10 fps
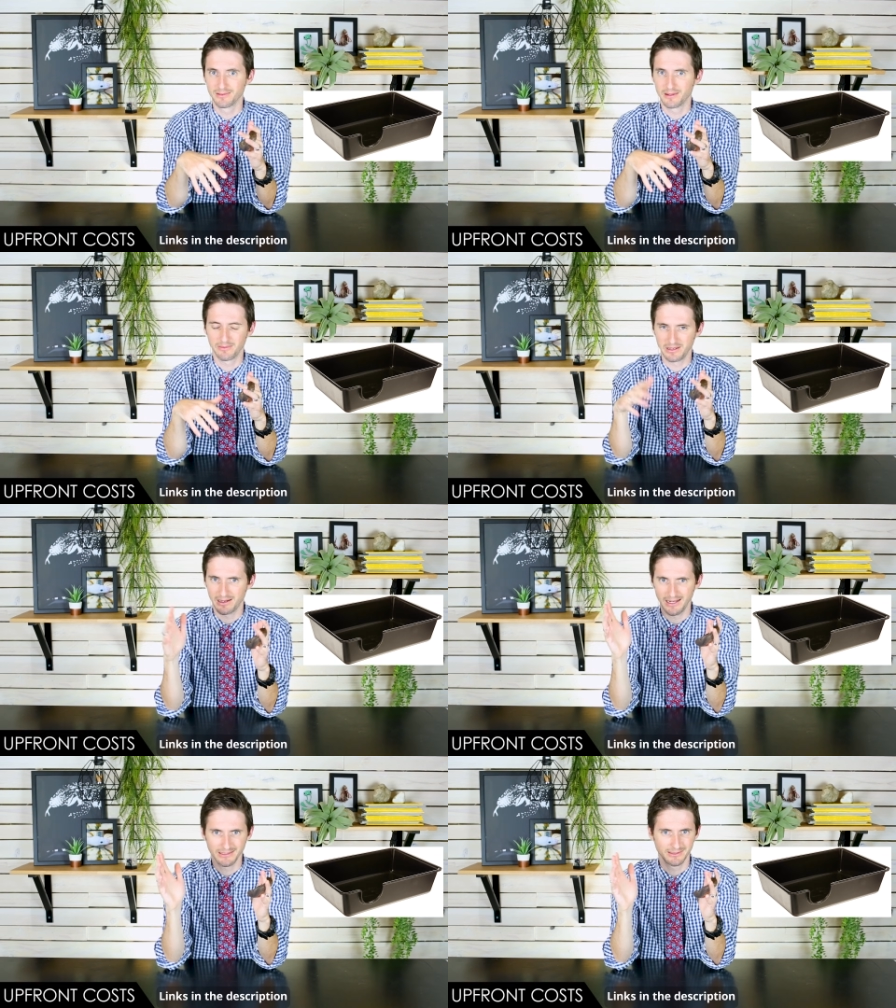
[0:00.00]

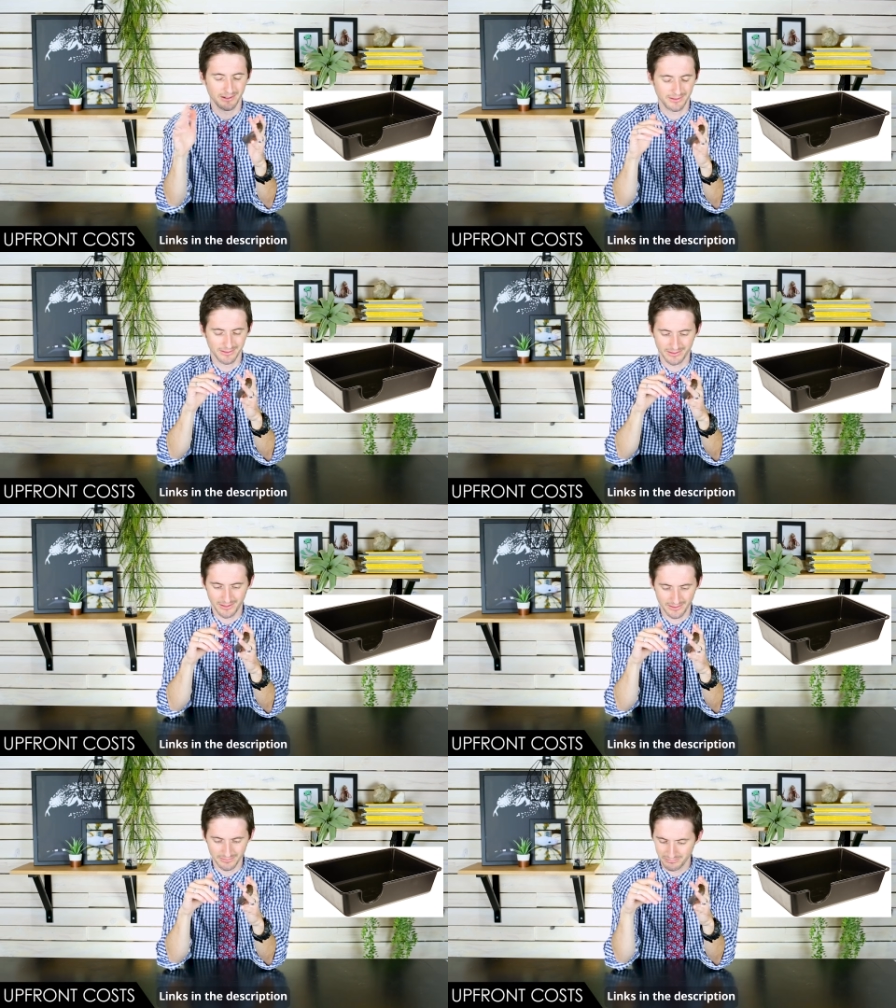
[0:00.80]
Hides
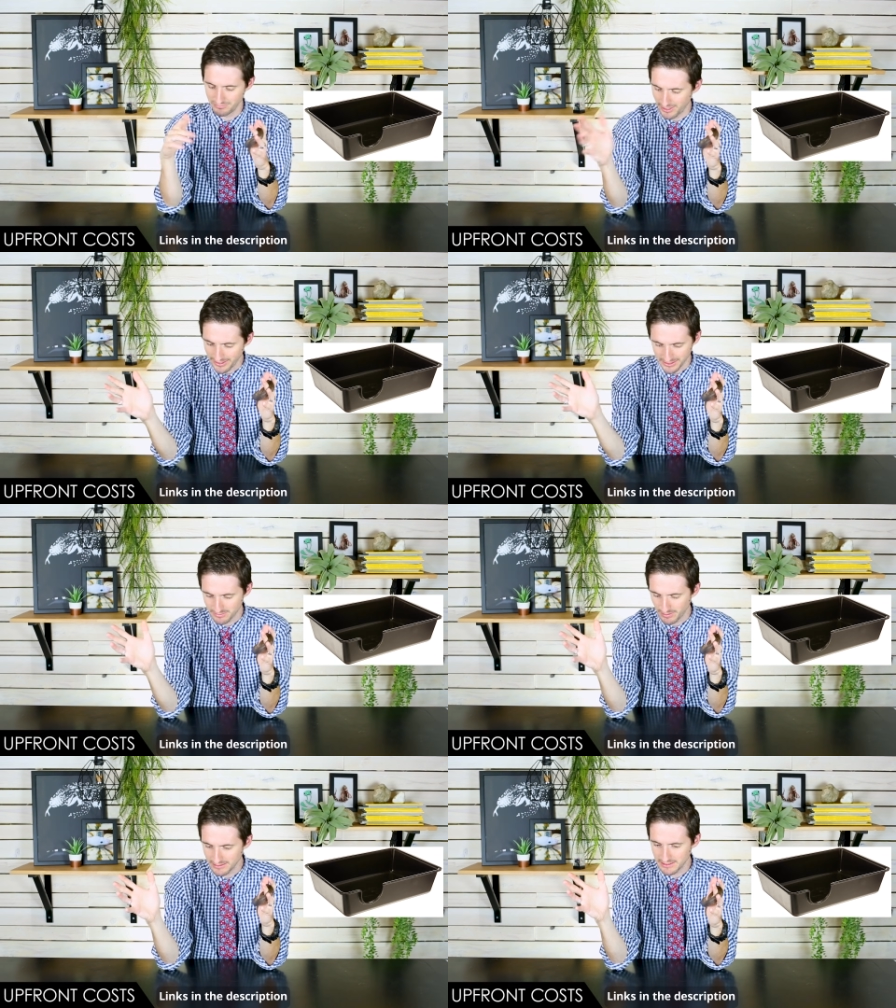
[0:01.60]
are not
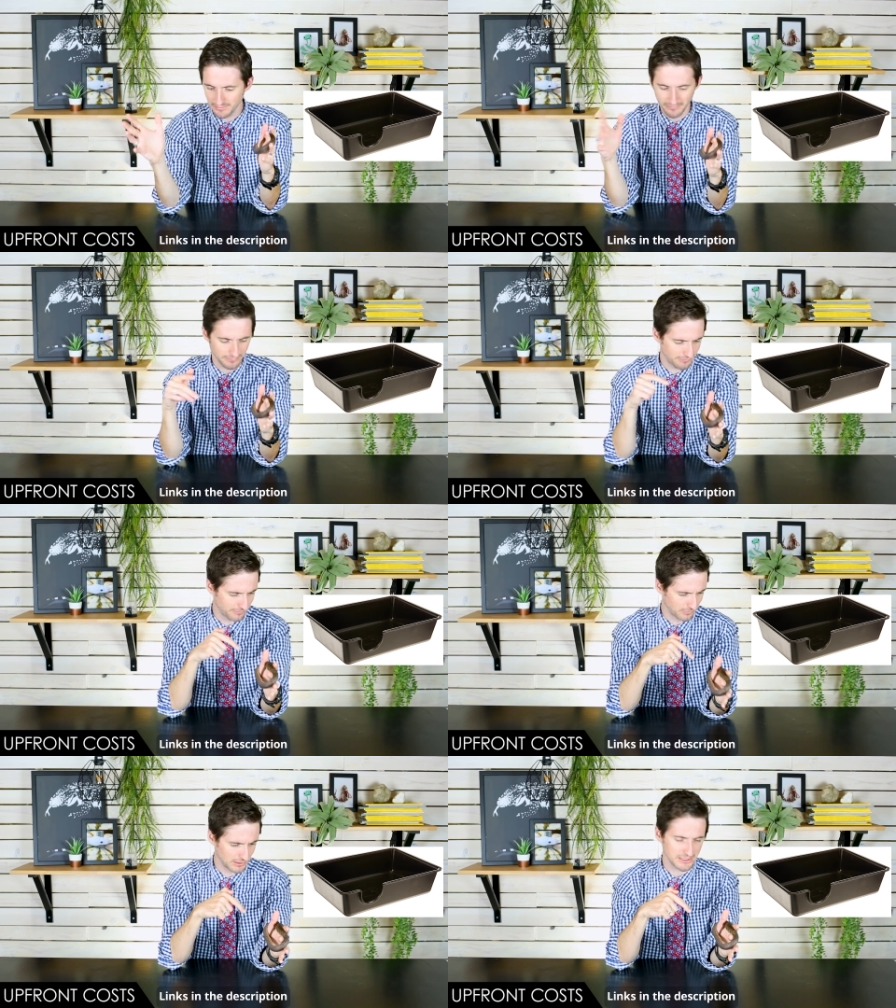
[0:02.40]

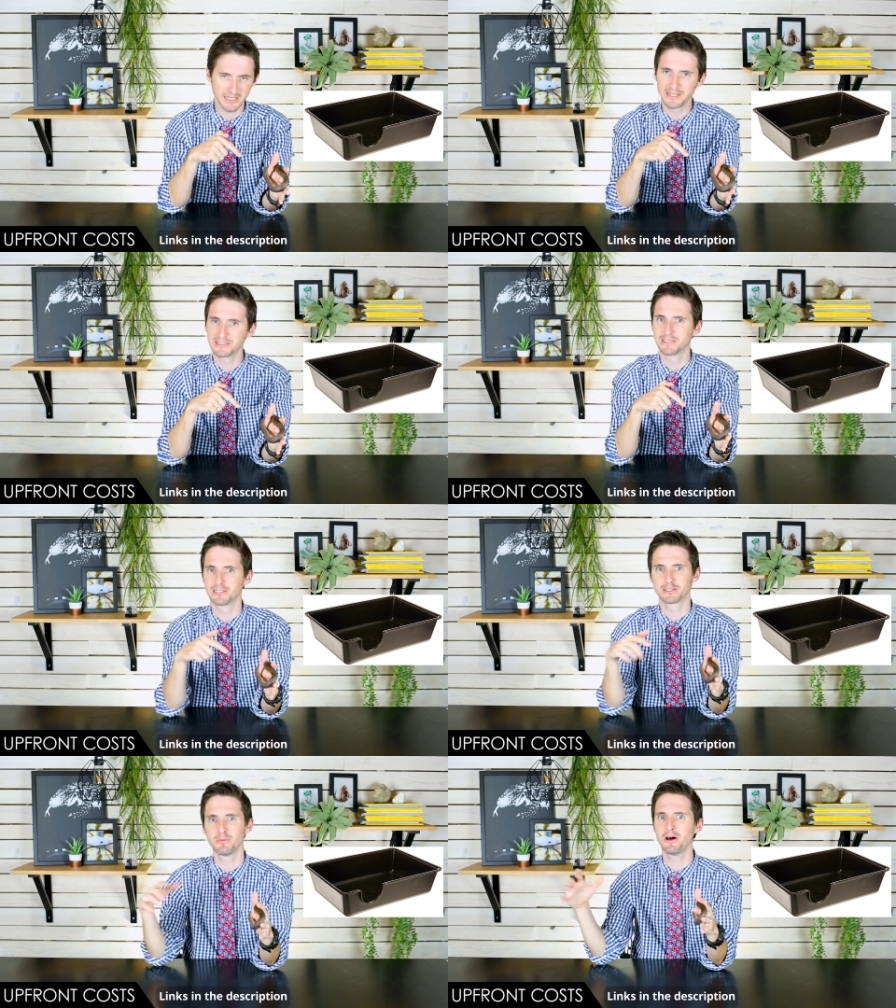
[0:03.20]
expensive when a snake is
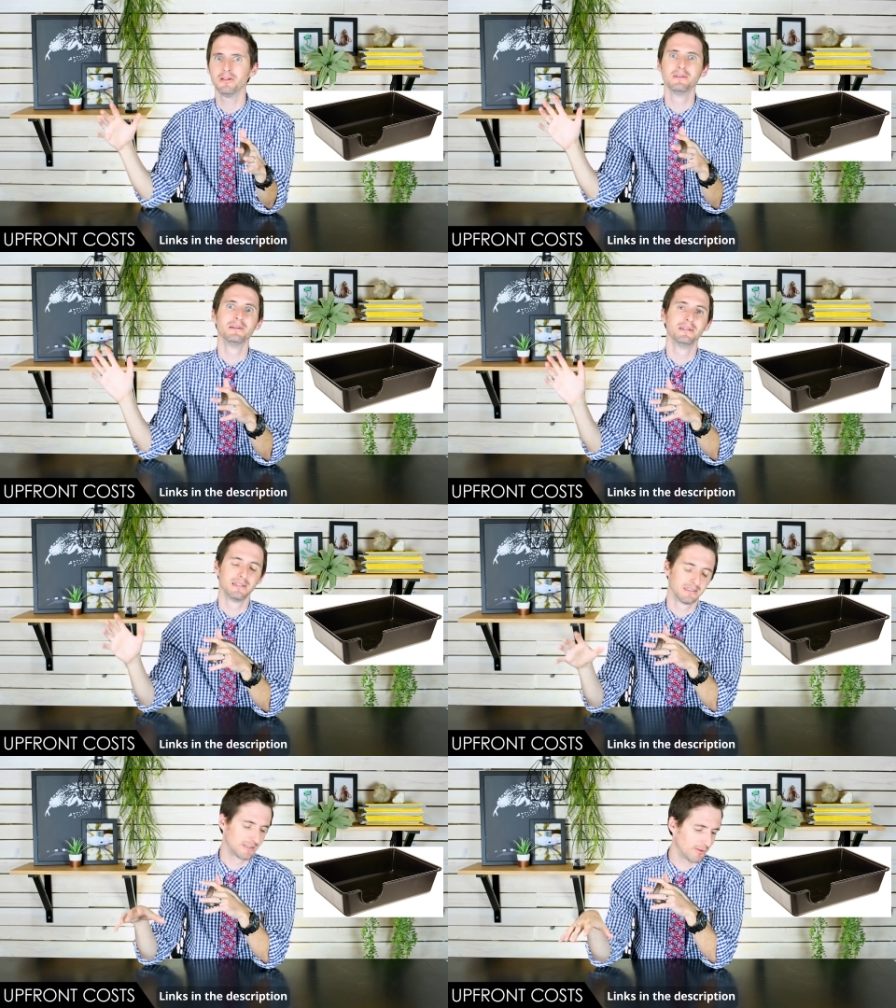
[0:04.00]
this small.
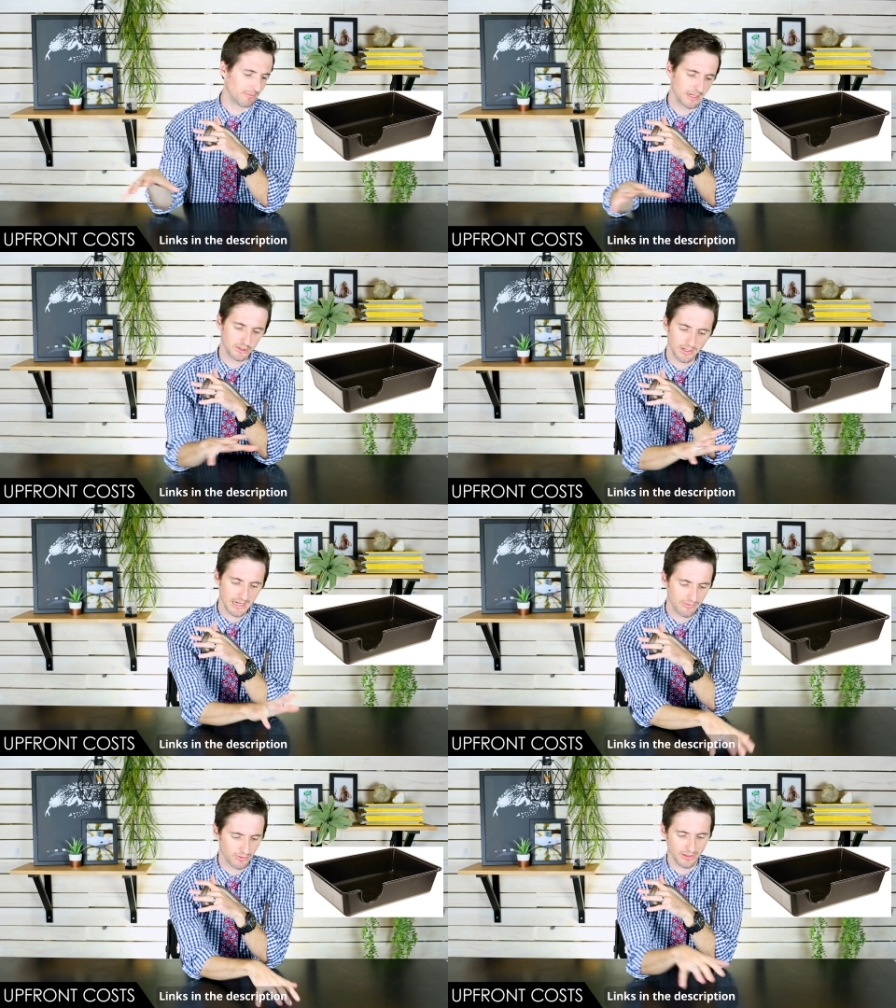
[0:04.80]
So make sure you
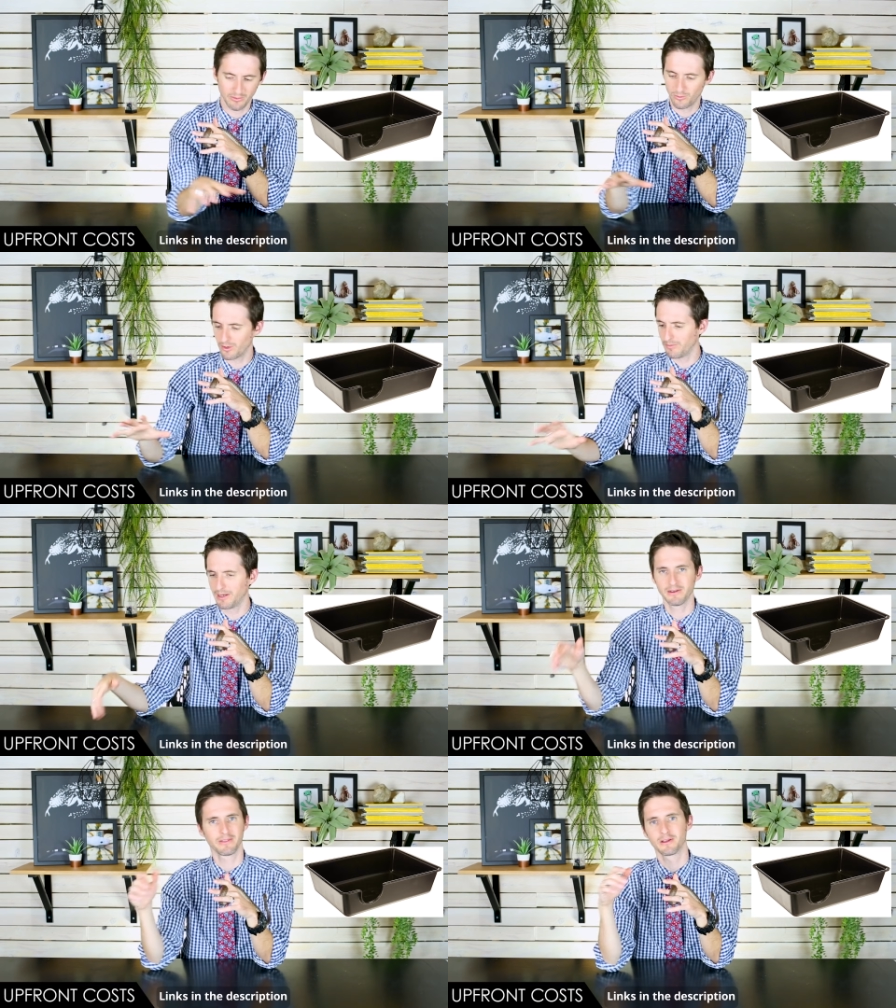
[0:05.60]
have one on the warm
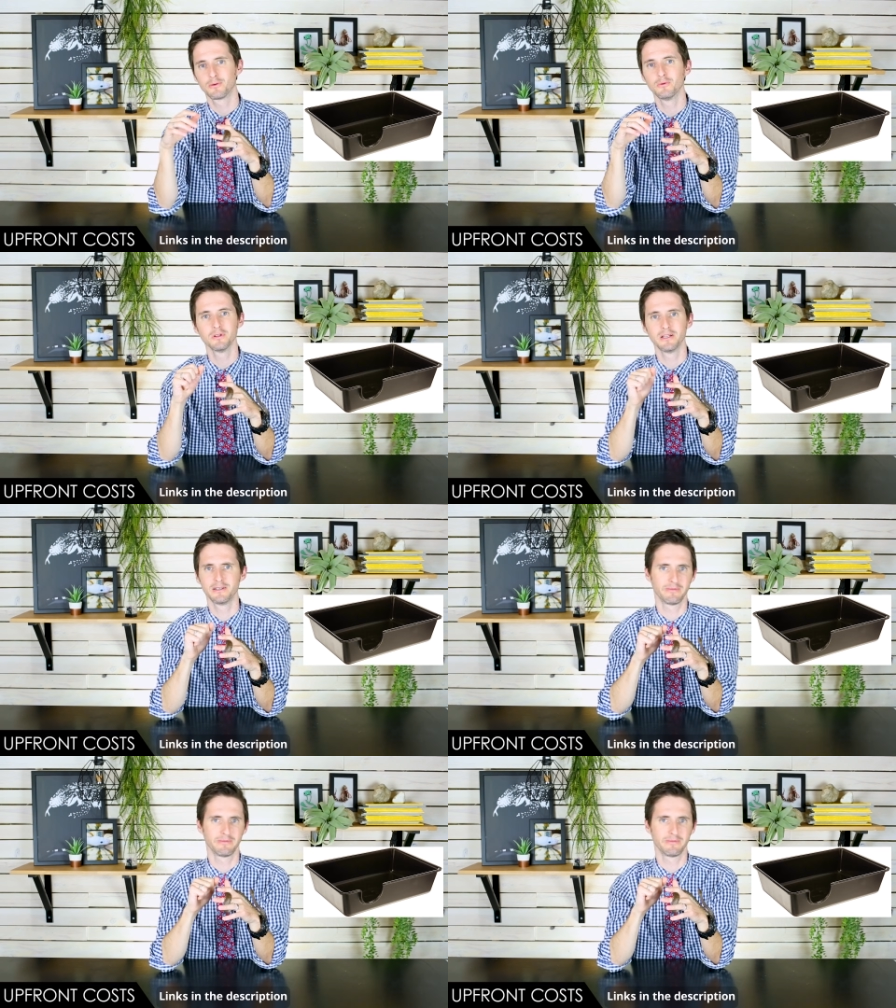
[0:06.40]
end, on the cool end.